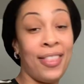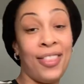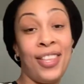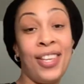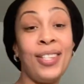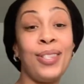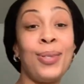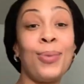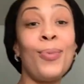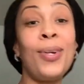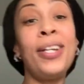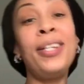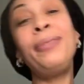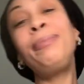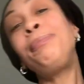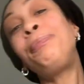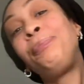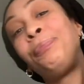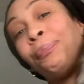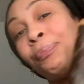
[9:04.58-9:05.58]
this
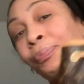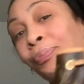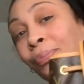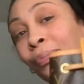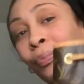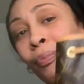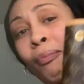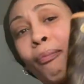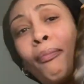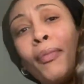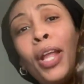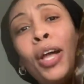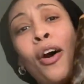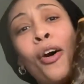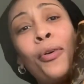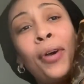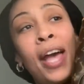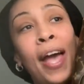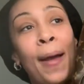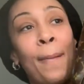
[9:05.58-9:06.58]
one?
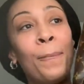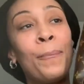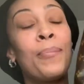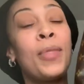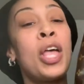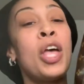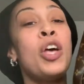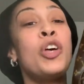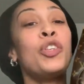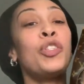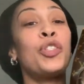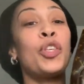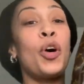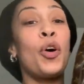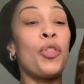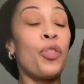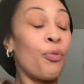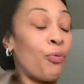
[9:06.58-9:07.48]
Okay, so the